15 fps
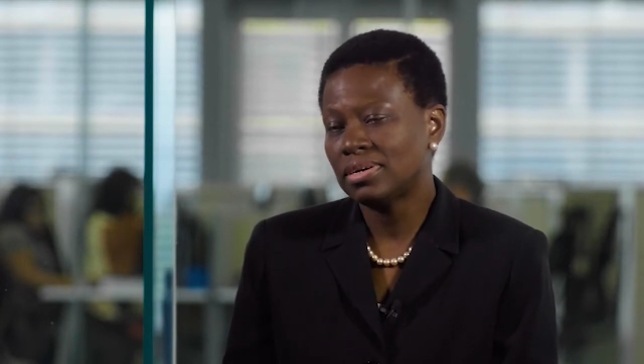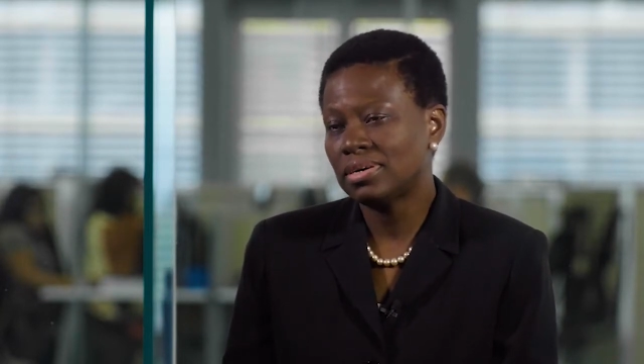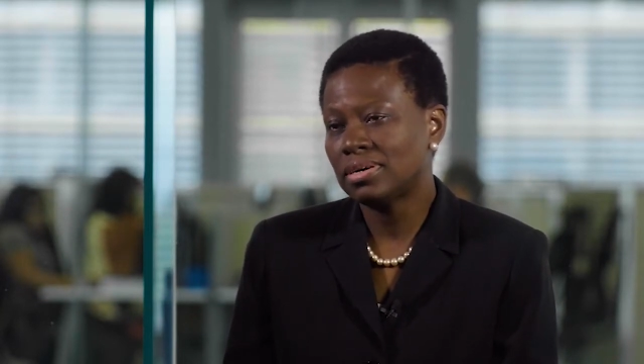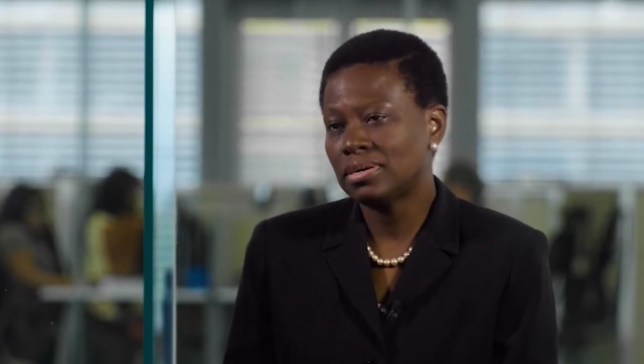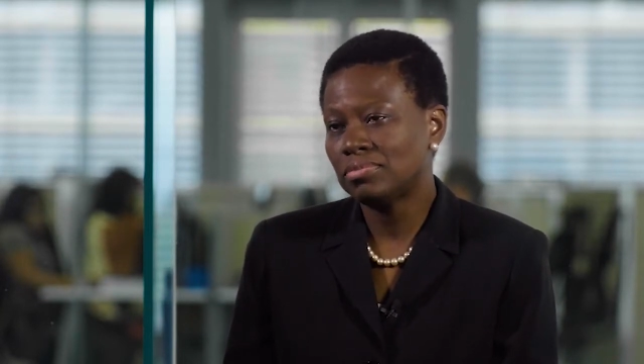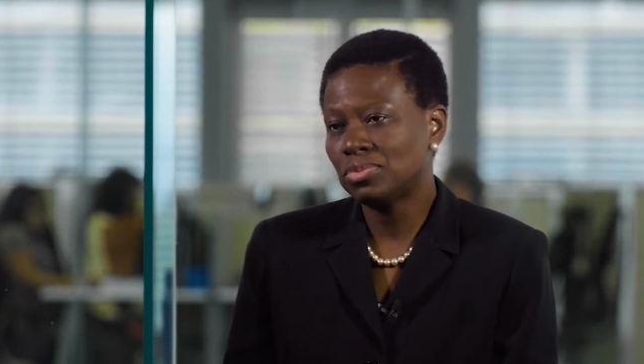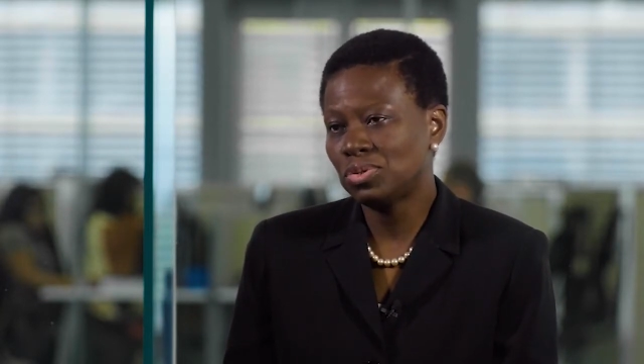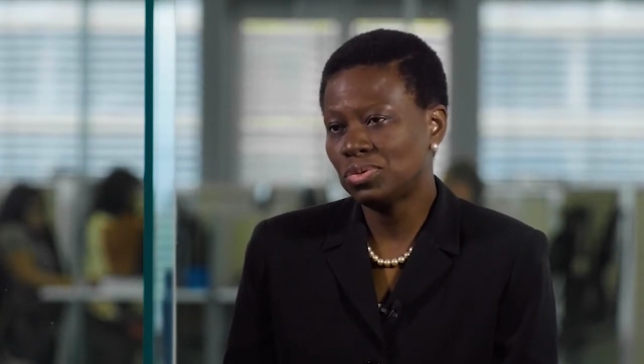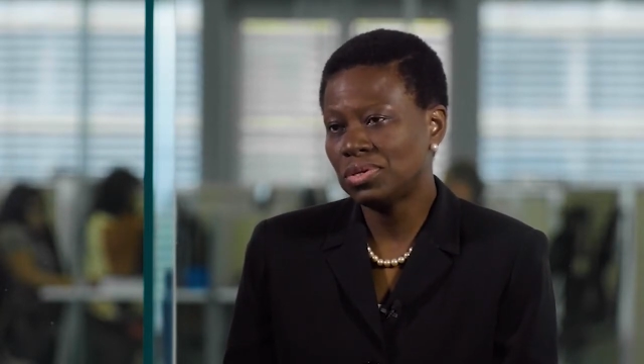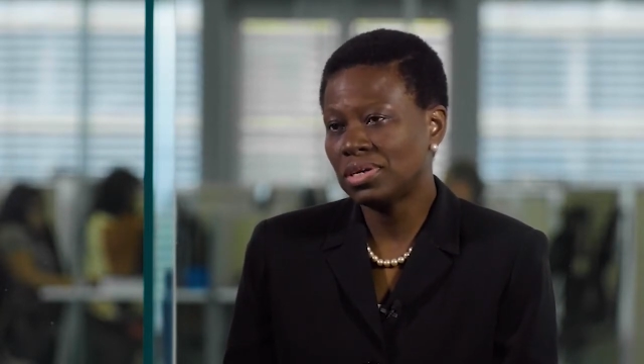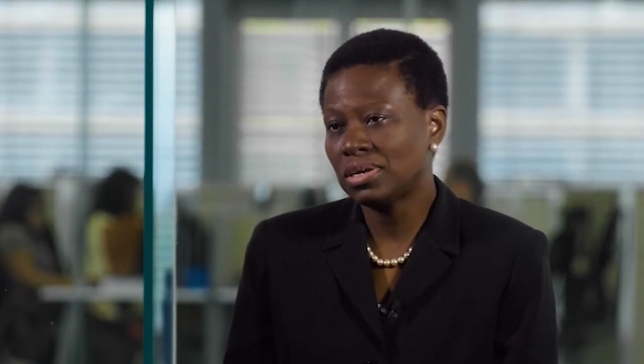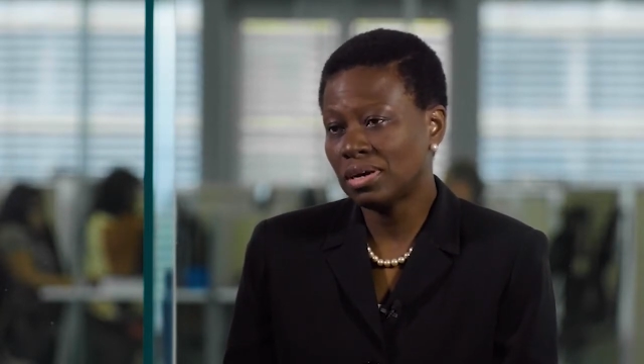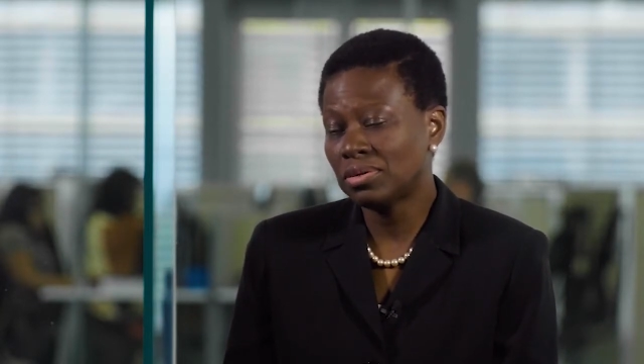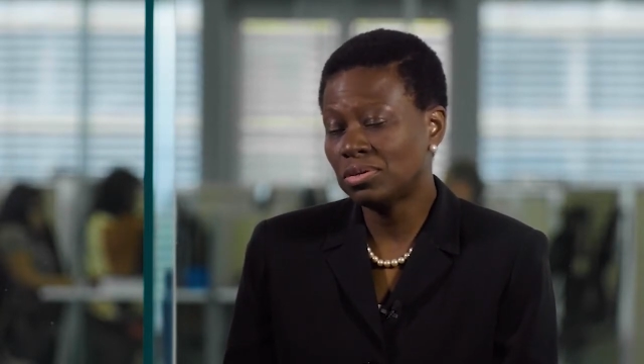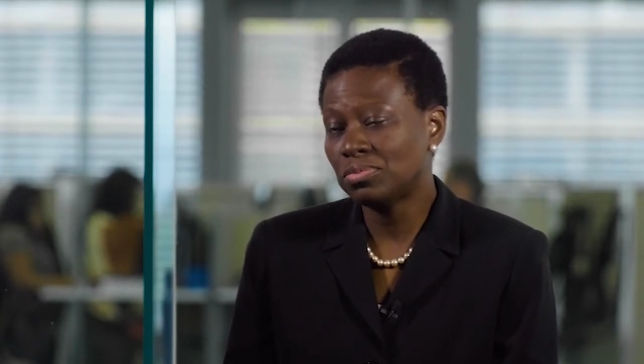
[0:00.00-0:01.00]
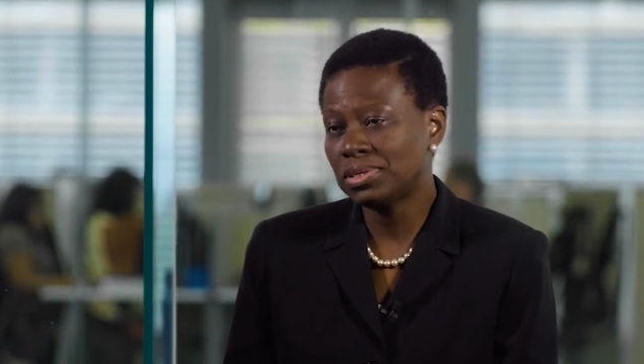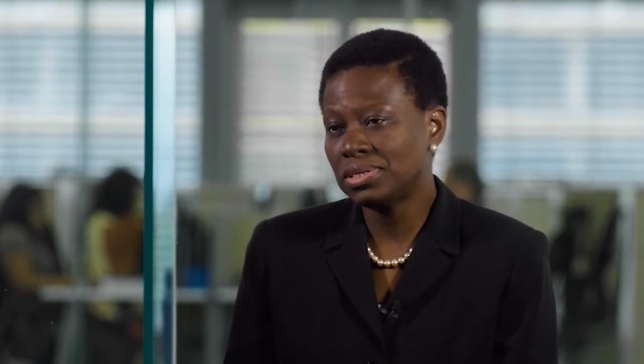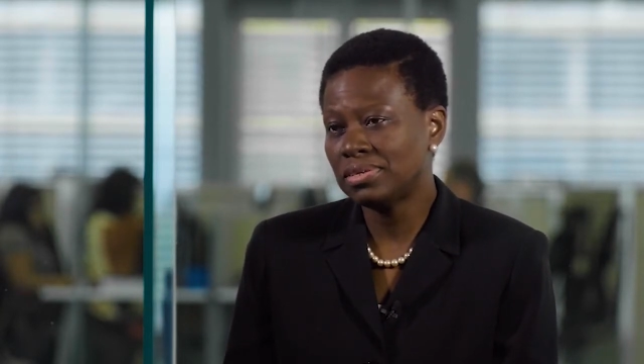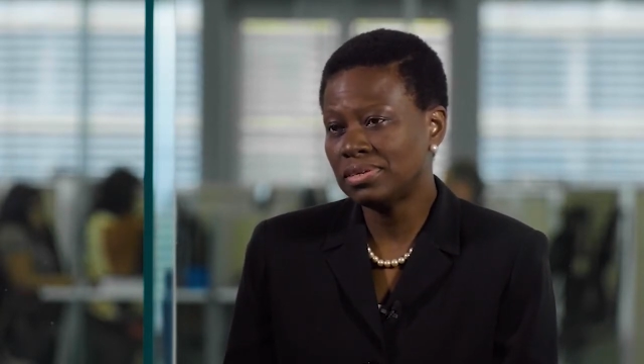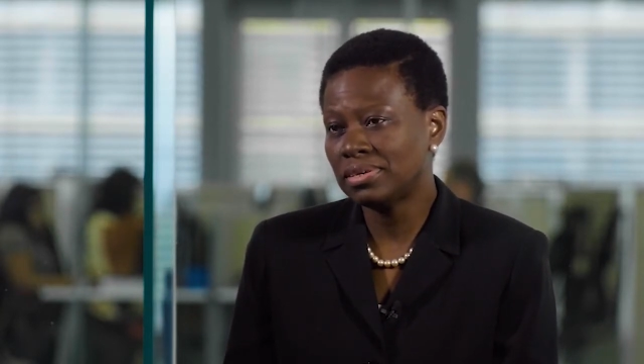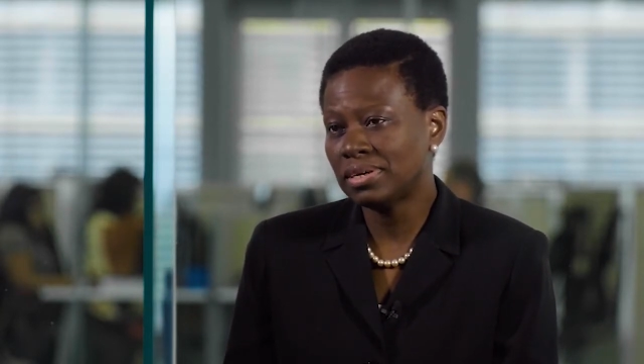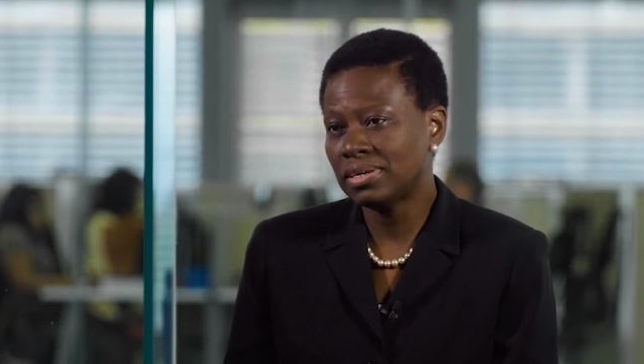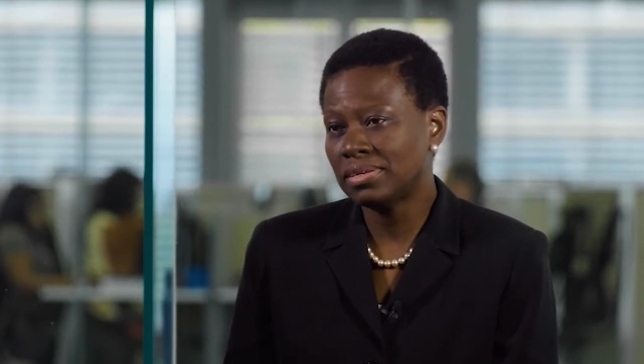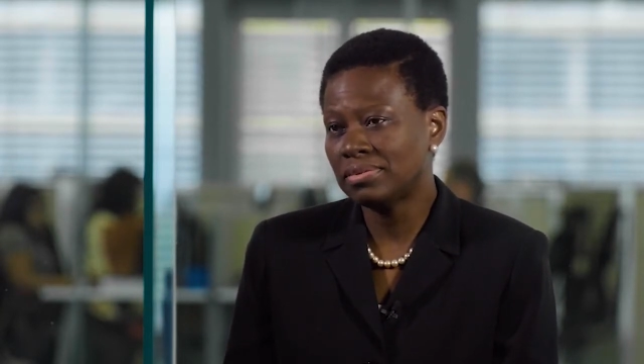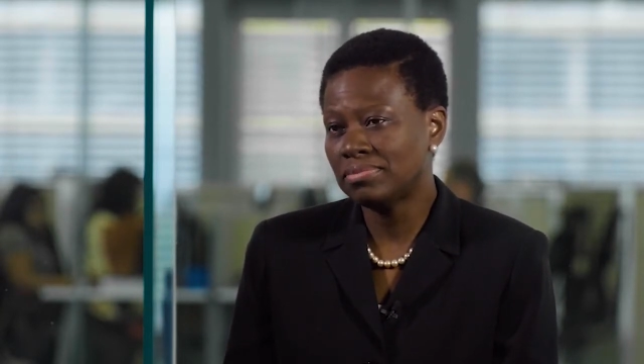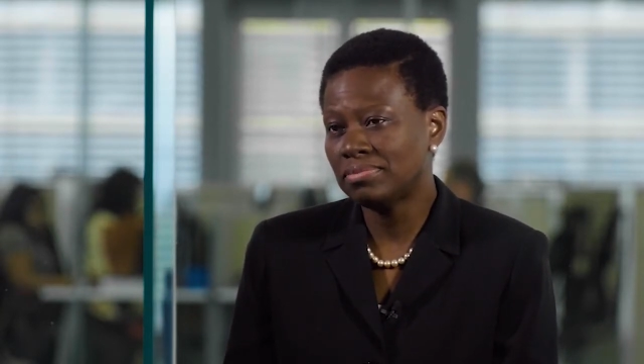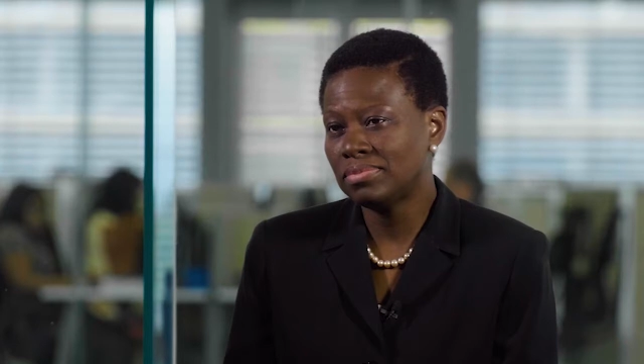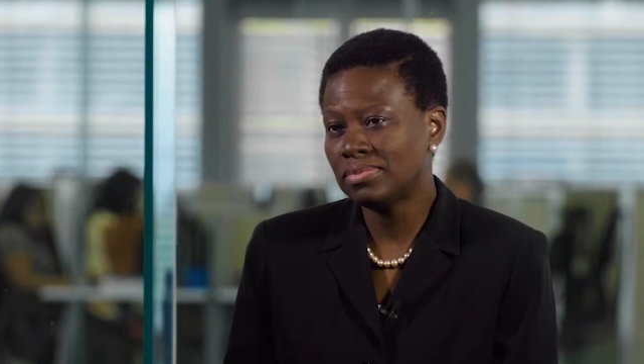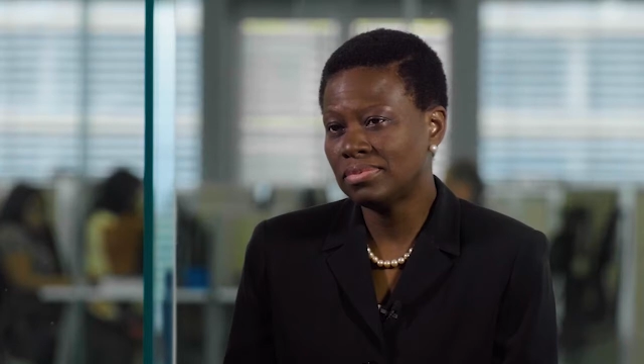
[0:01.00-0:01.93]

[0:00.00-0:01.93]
um, to the economy and